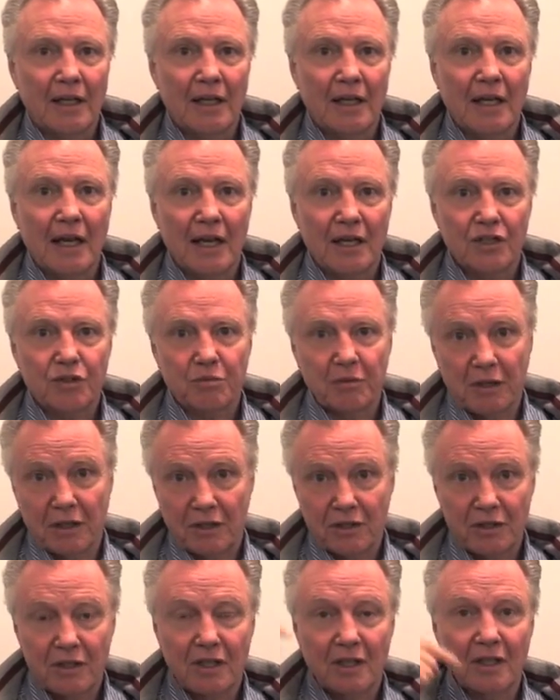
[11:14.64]
he asked me to
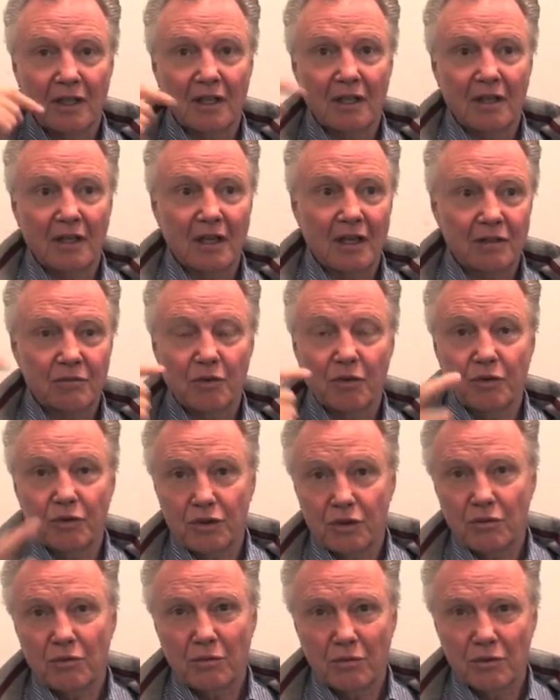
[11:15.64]
see. He asked me,
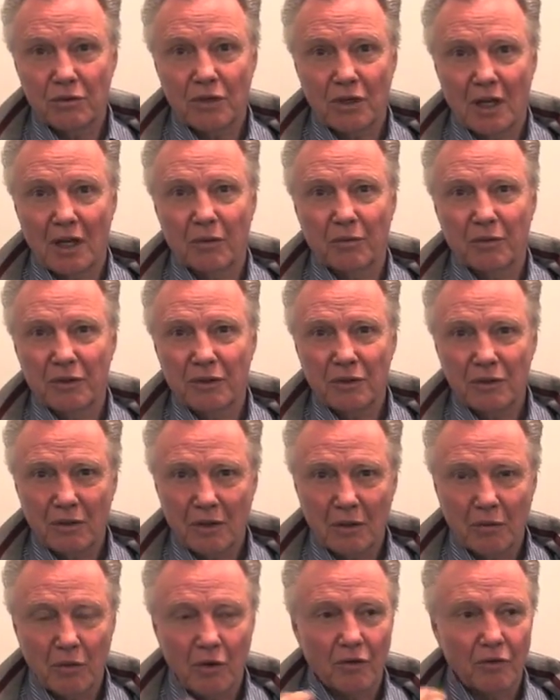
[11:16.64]
John, would you
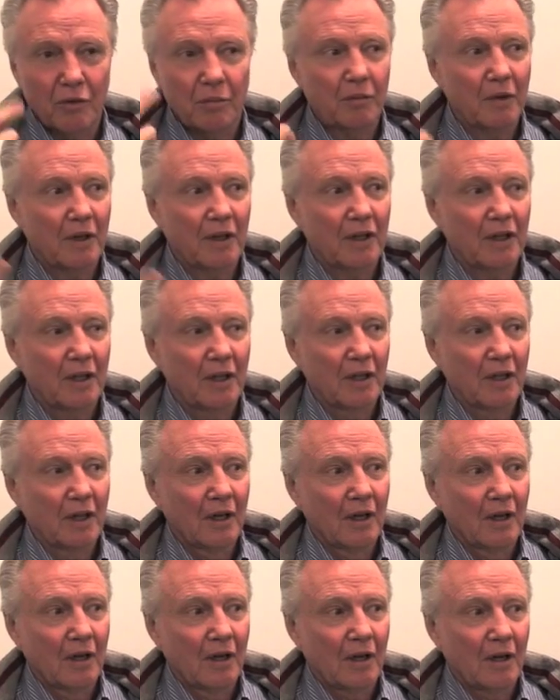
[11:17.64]
come over to
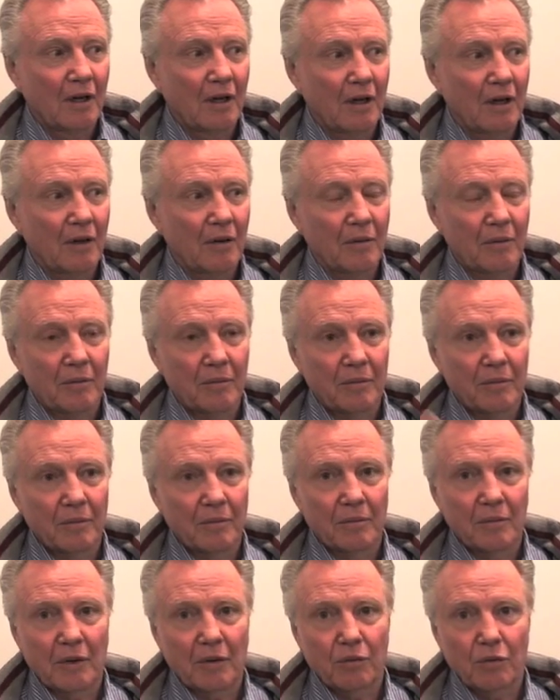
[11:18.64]

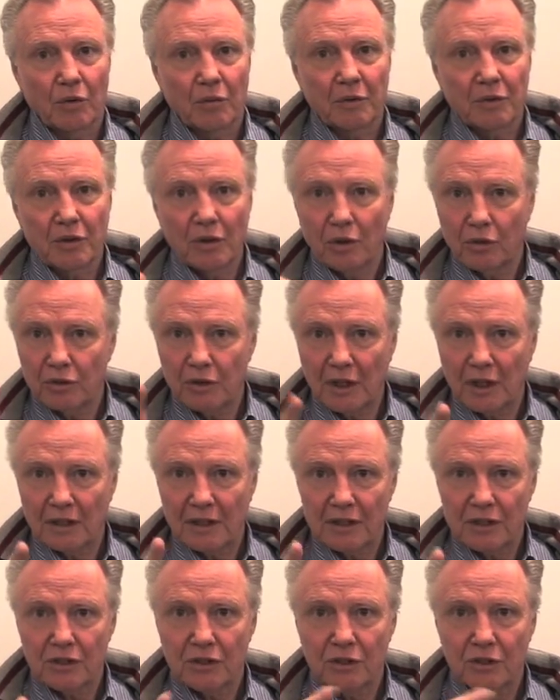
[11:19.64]
my room at the hotel and
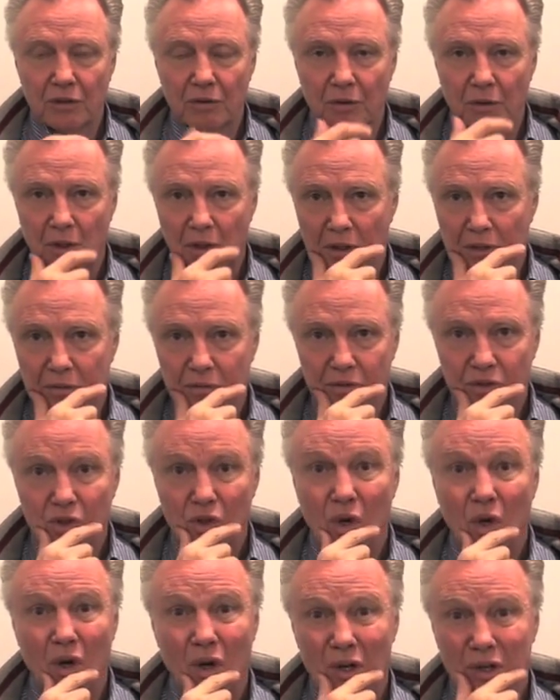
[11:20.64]
listen to a
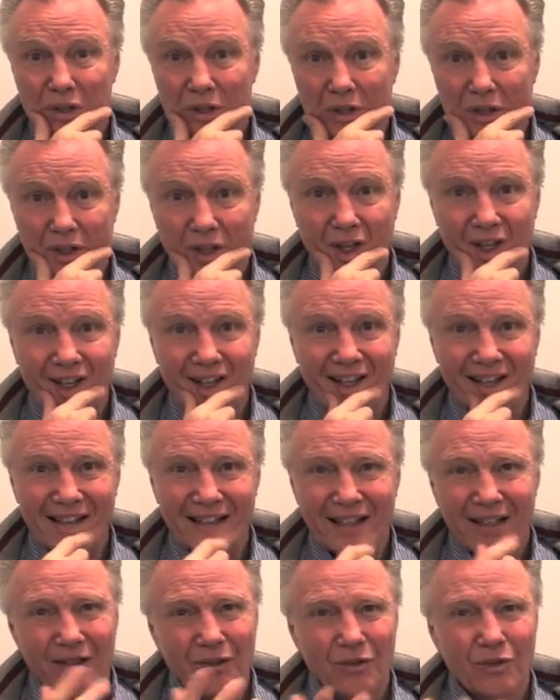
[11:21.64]
song? I
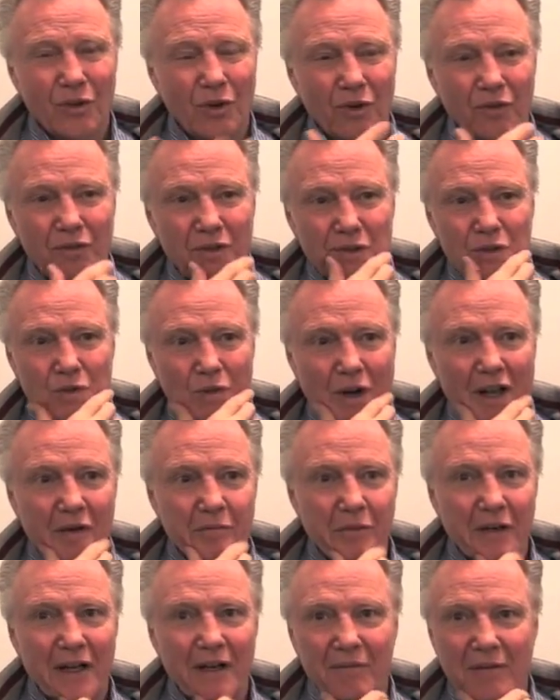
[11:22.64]
don't know if it's right,
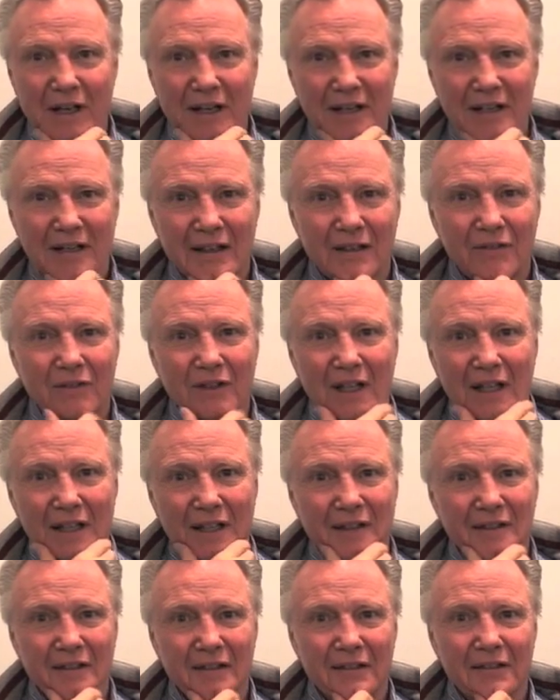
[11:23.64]
but I kind of got
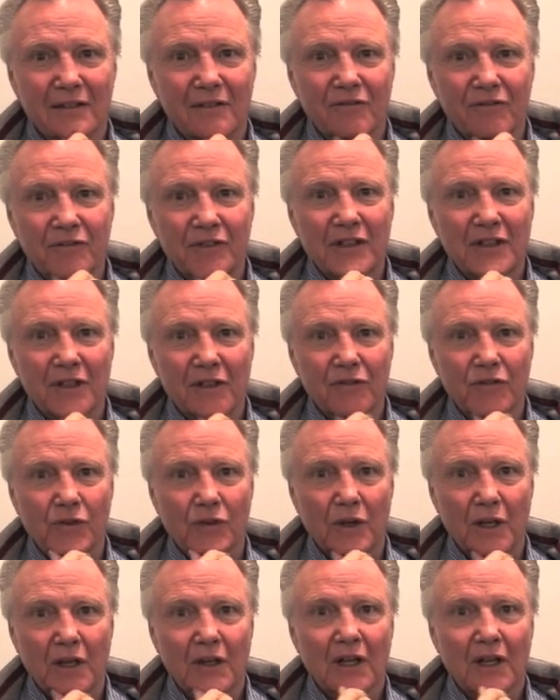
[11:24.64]
a feeling
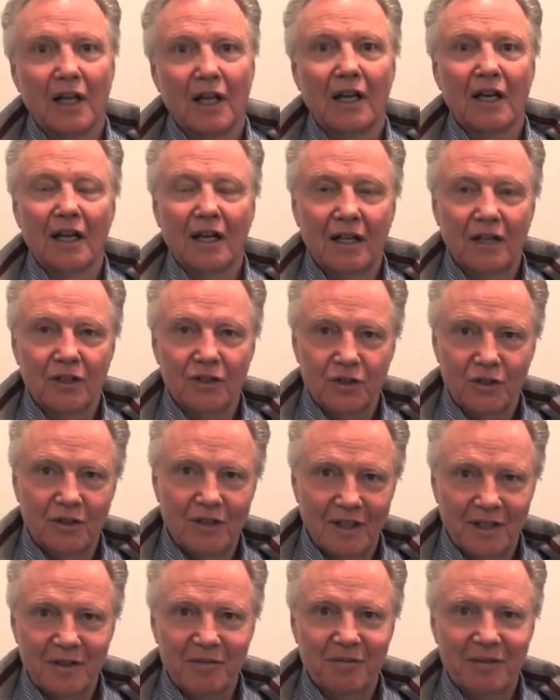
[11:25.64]
for it.
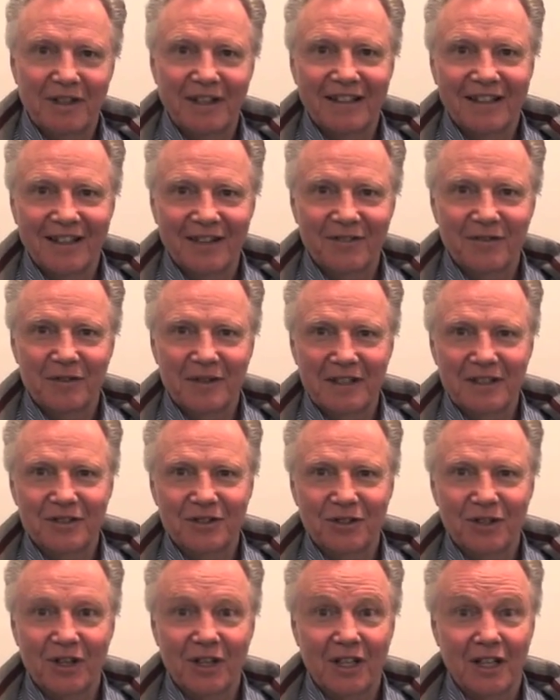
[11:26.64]
And he played Everybody's
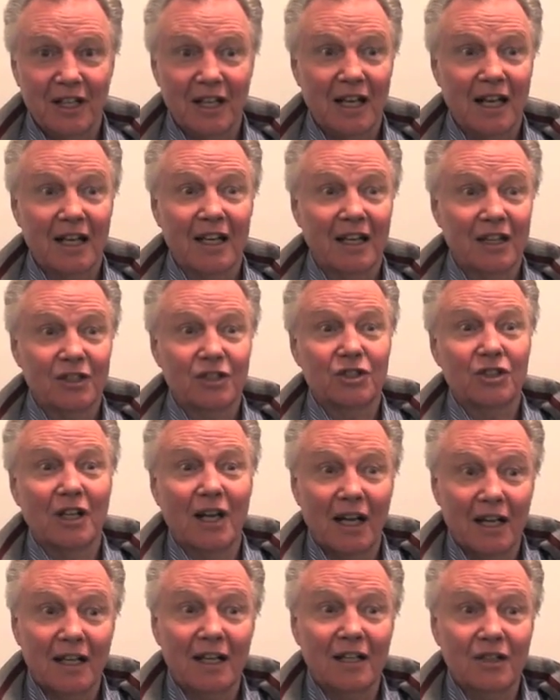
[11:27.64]
Talking, and
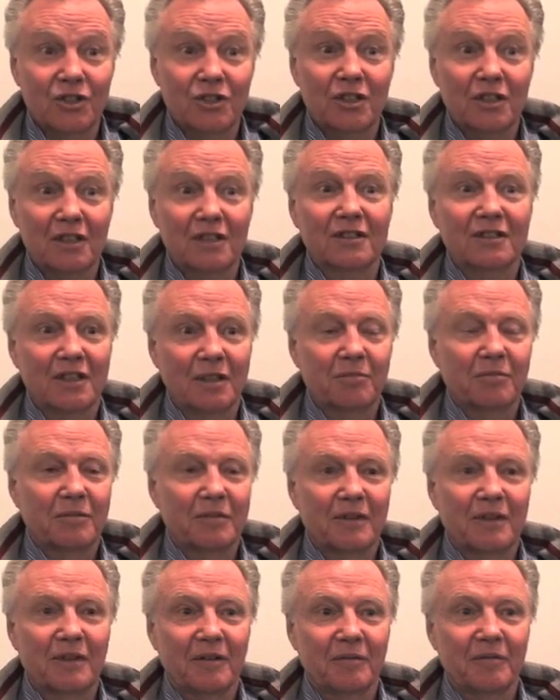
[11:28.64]
I got chills up
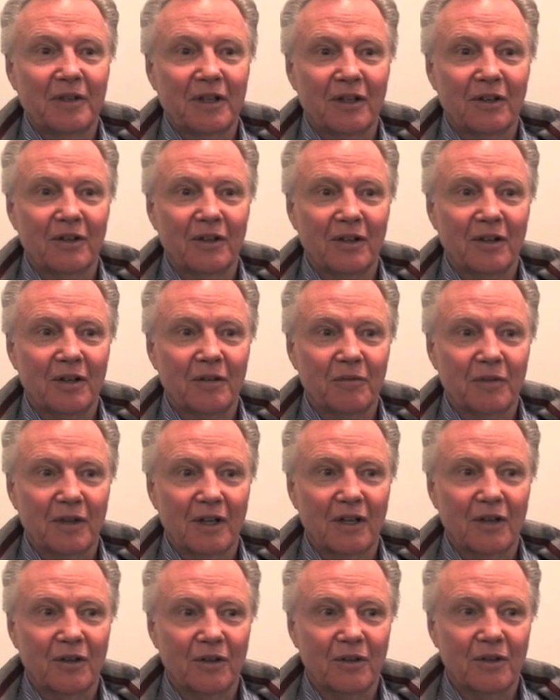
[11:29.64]
my arm when
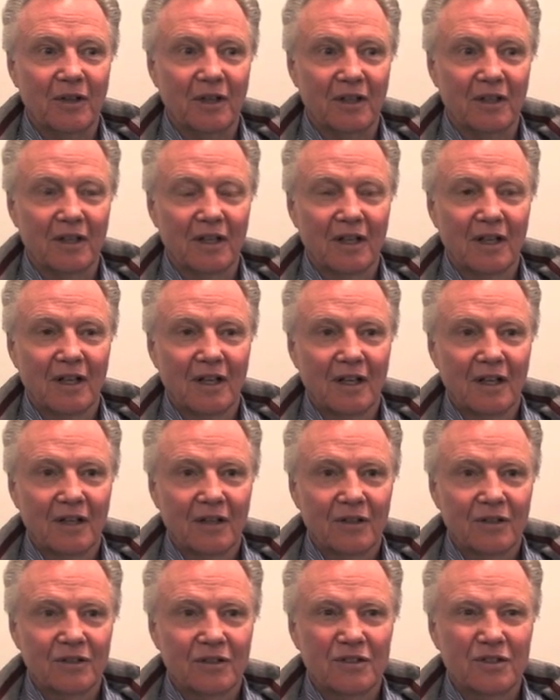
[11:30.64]
I heard it,
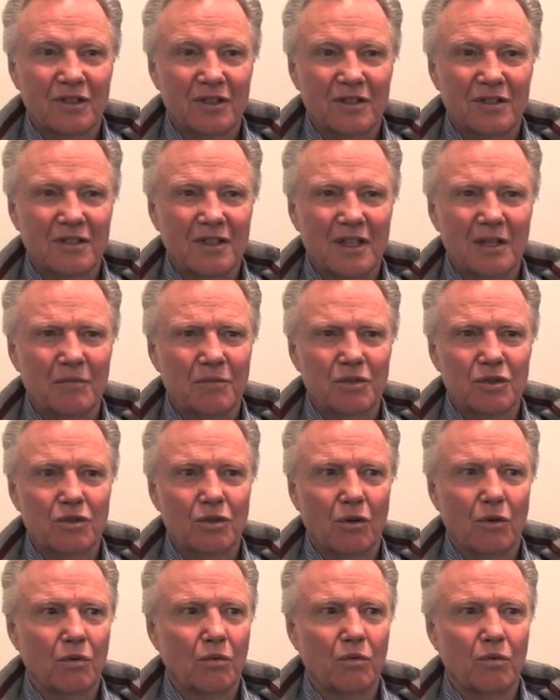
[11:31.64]
because it just seemed
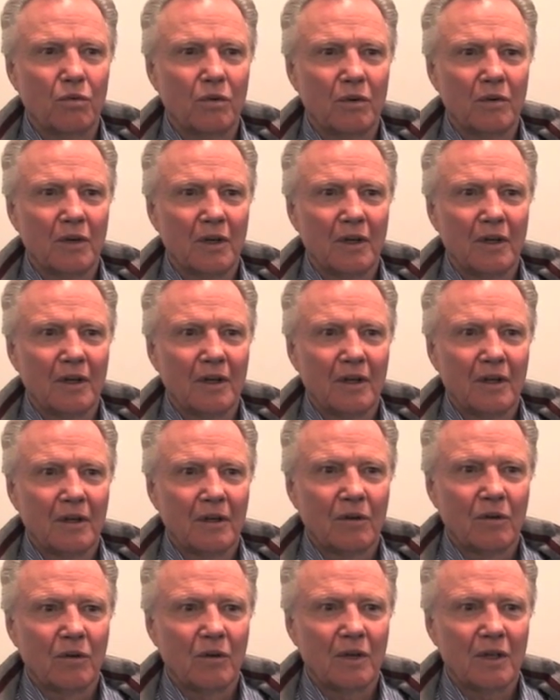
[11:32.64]
so
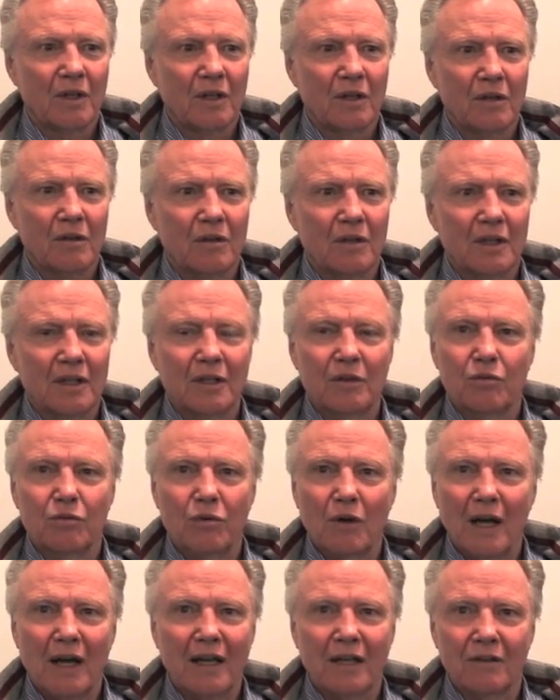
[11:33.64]
eerily
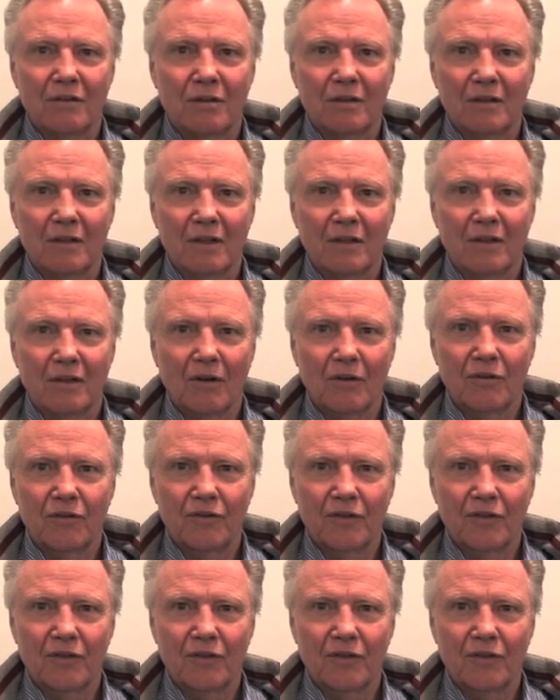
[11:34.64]
right, you know, for